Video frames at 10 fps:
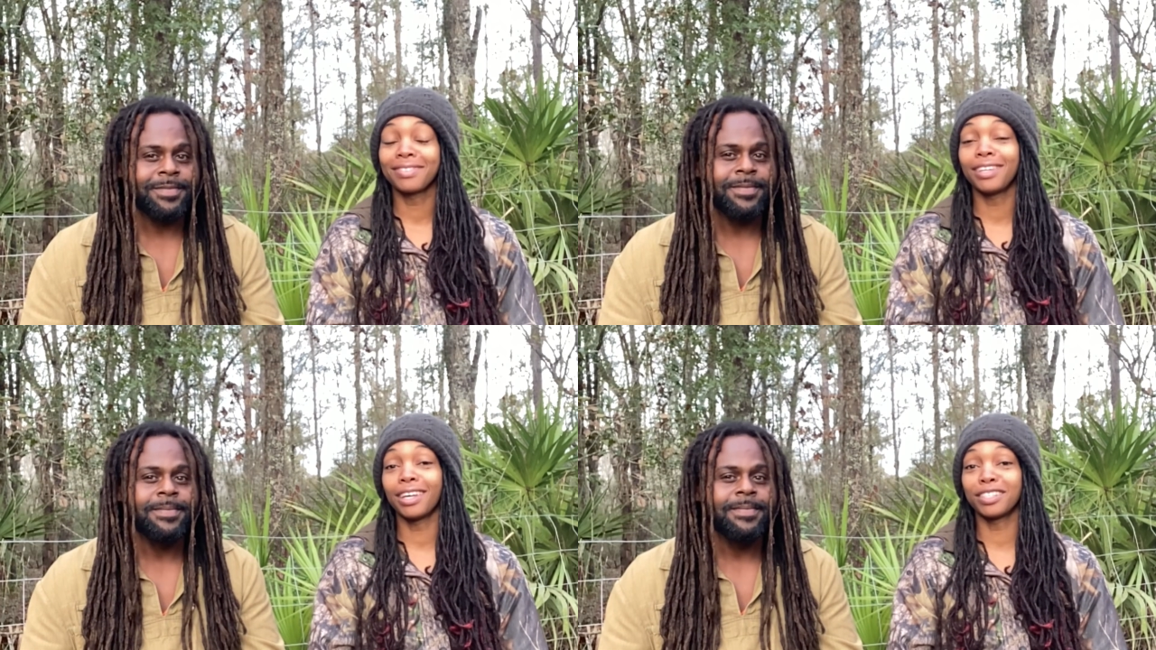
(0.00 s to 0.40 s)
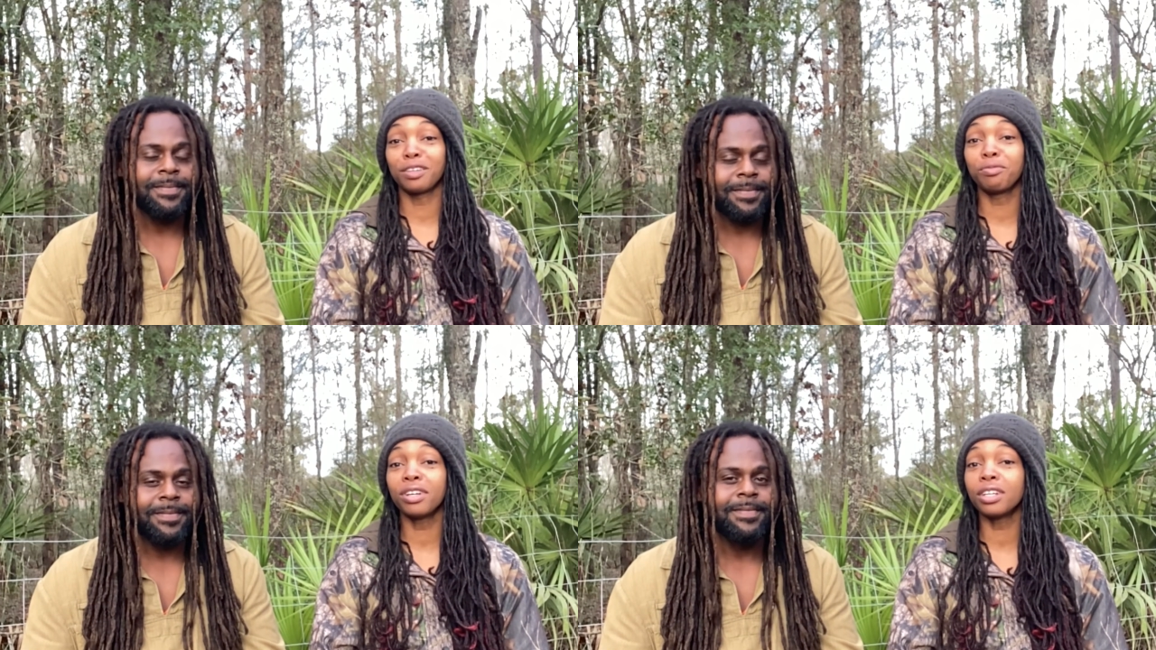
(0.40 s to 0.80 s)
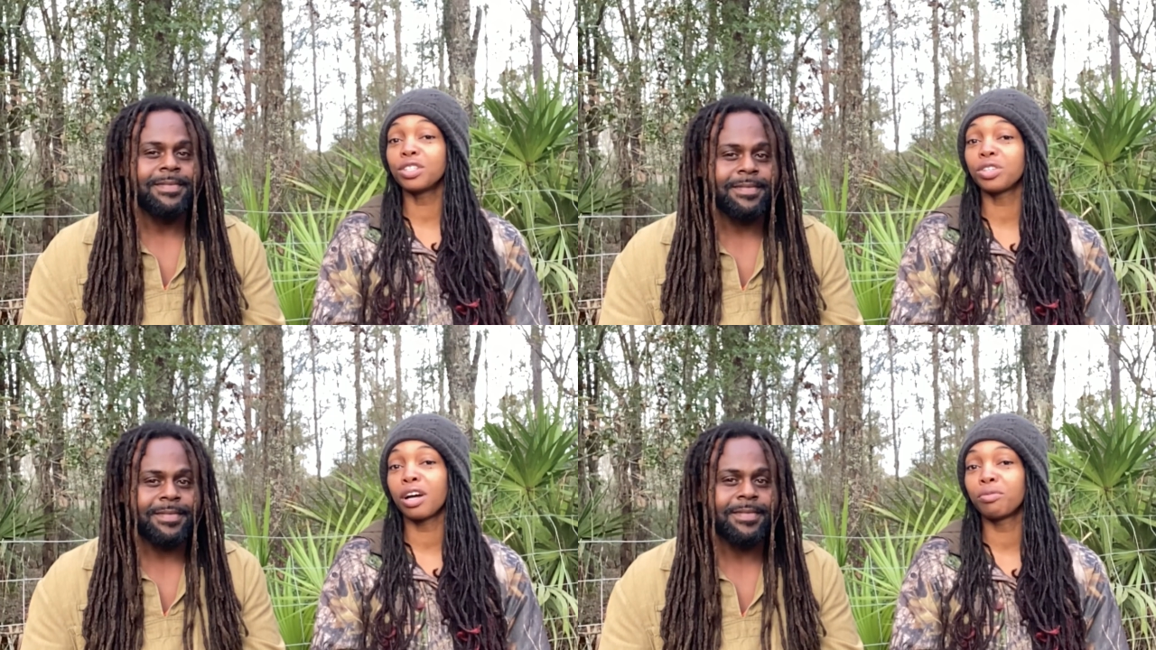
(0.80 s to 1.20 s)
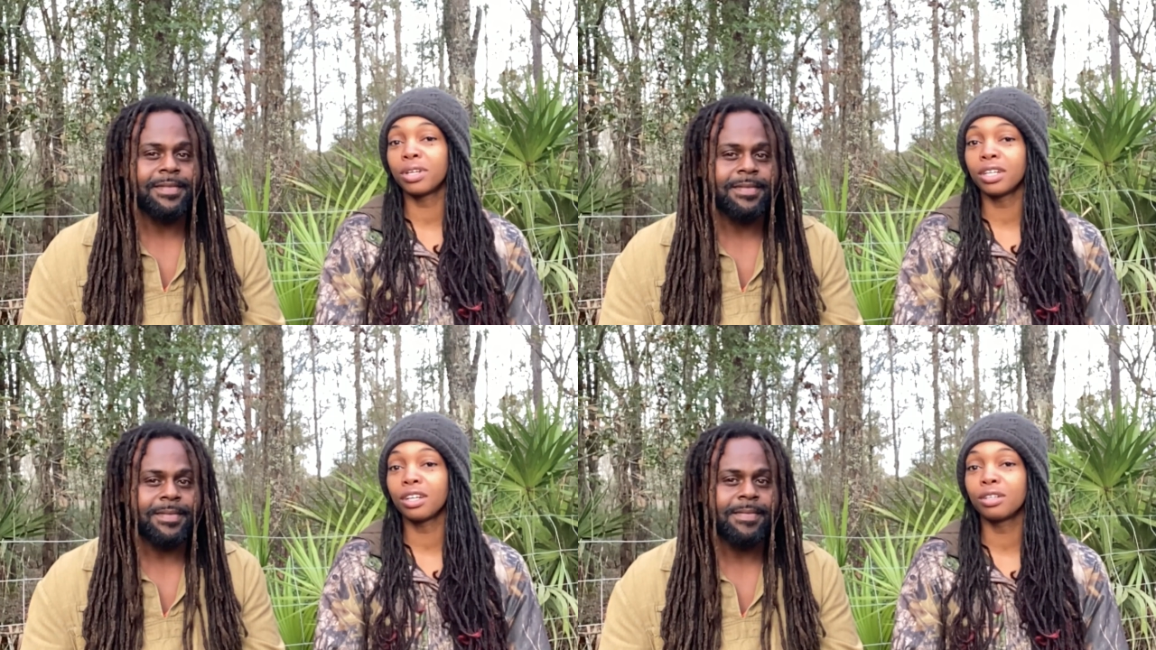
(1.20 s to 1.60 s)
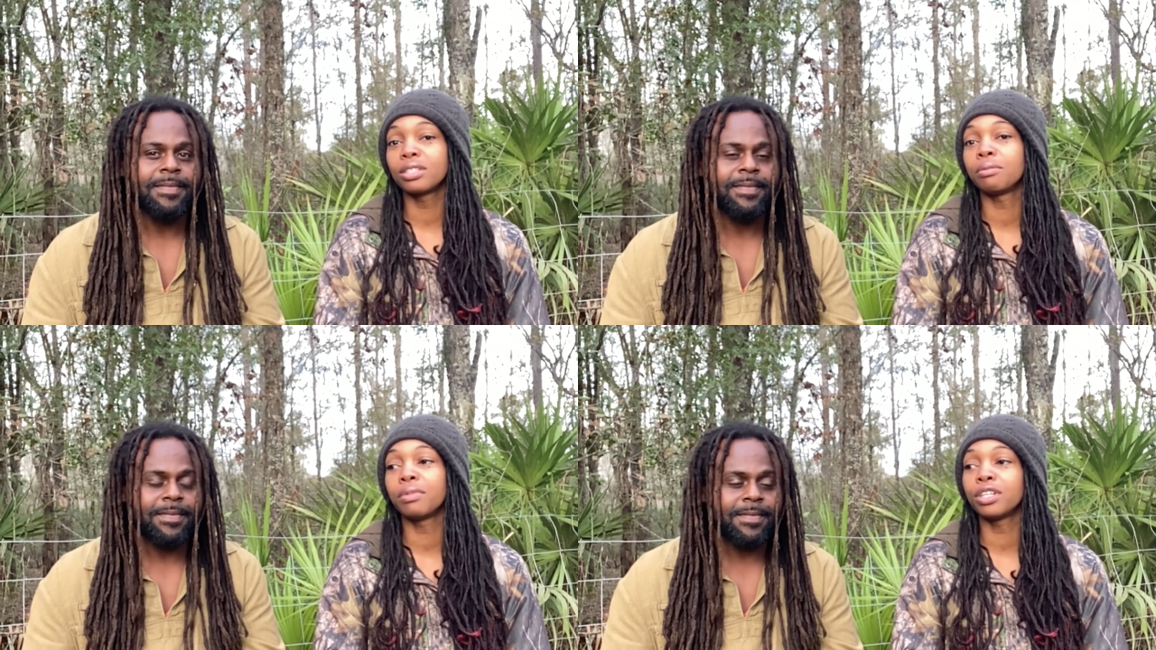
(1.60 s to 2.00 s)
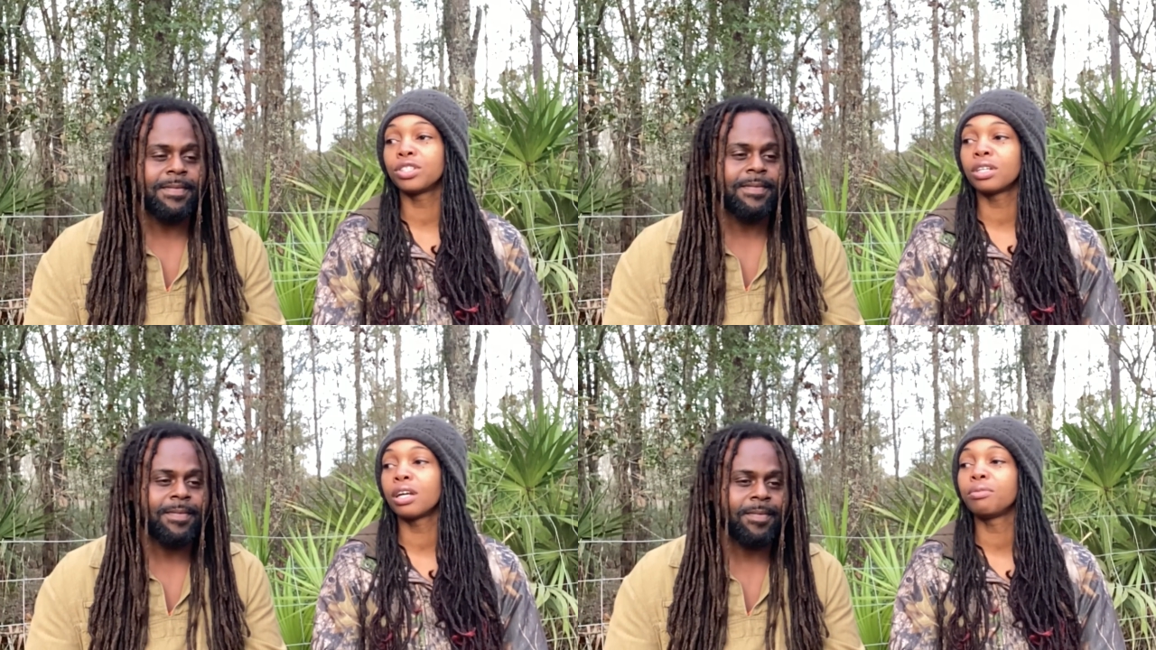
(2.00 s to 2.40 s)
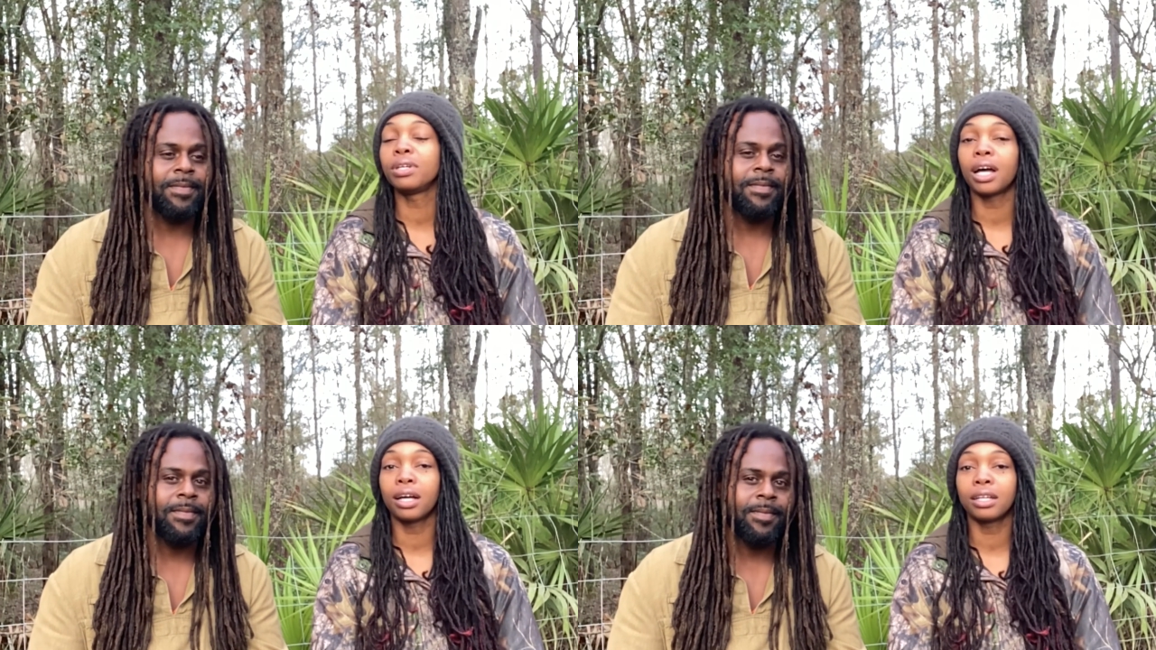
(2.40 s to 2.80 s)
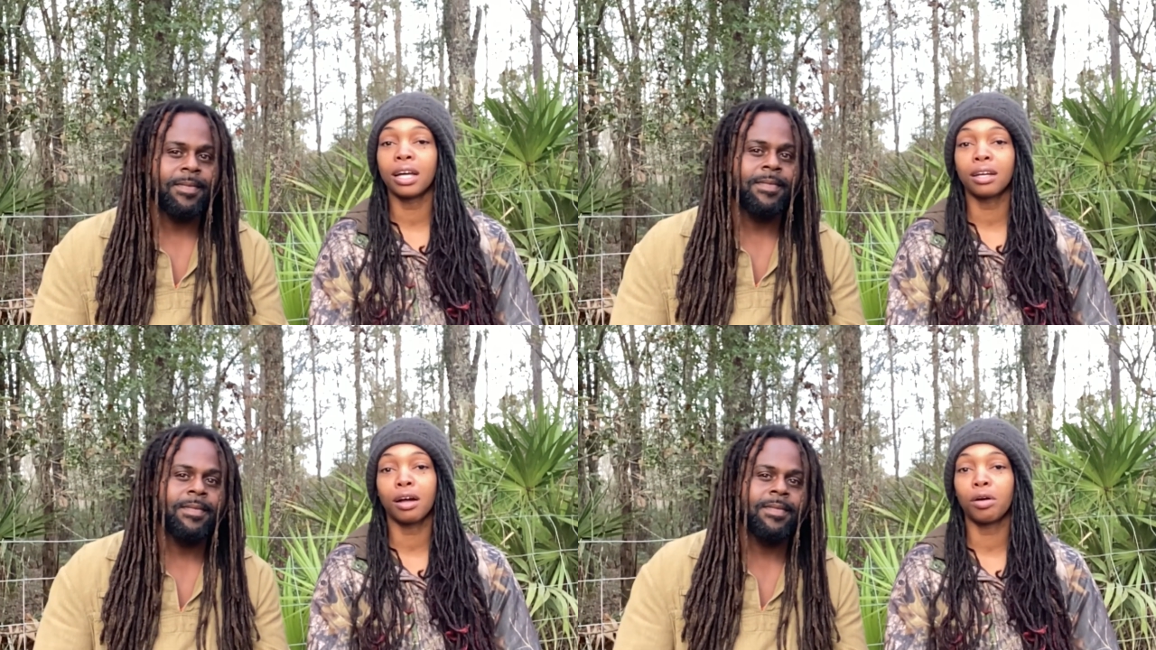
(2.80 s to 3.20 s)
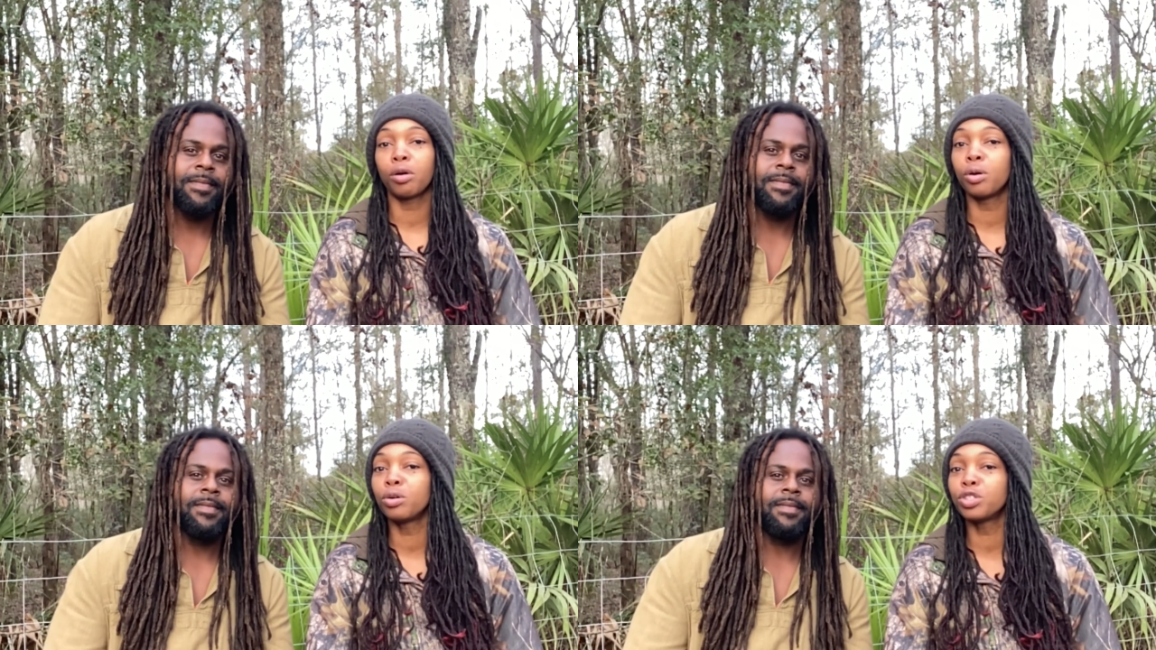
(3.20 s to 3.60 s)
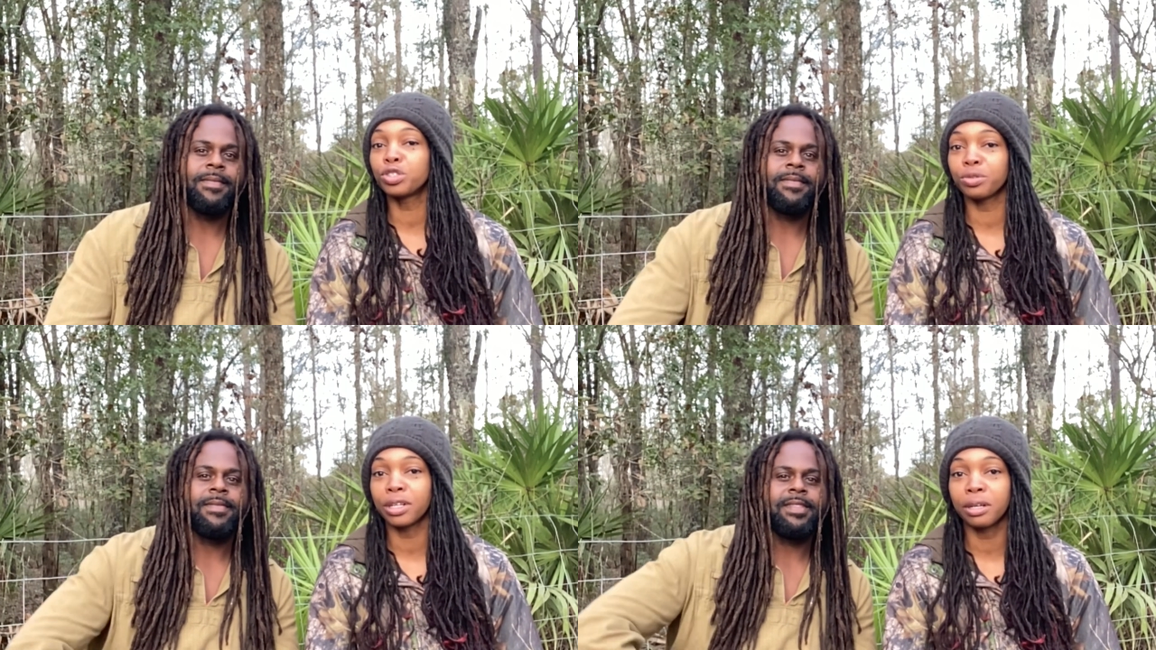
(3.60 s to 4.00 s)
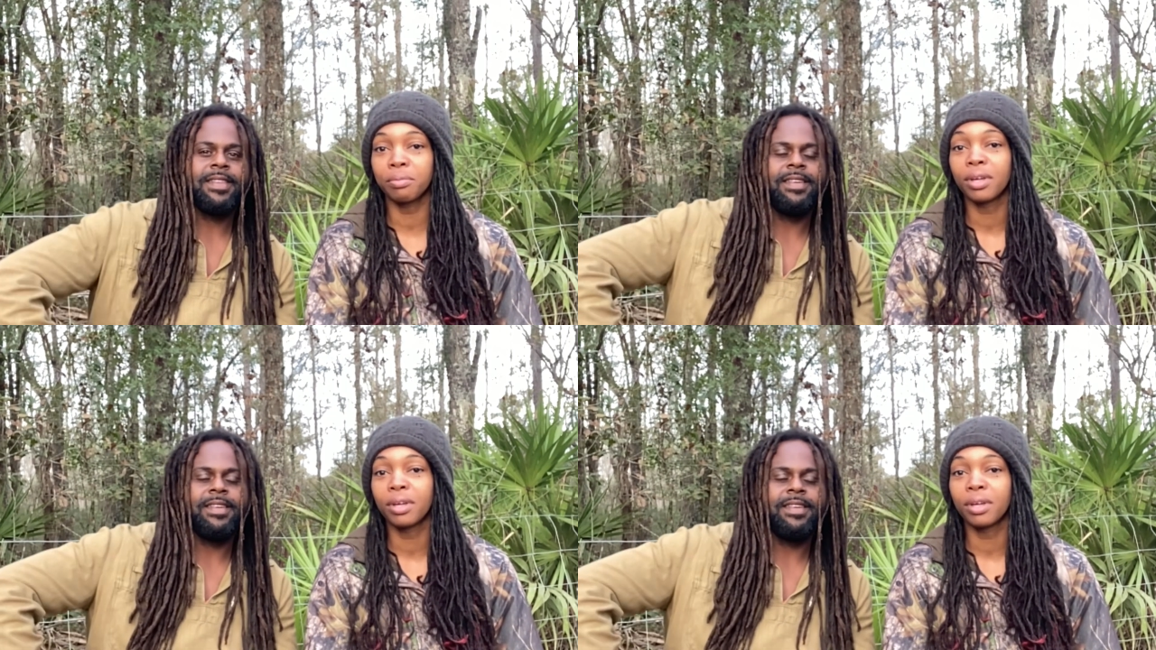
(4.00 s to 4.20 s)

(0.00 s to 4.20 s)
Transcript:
Speaker 1: Yeah, so we're going to try one of those and make sure that we highlight our whole trip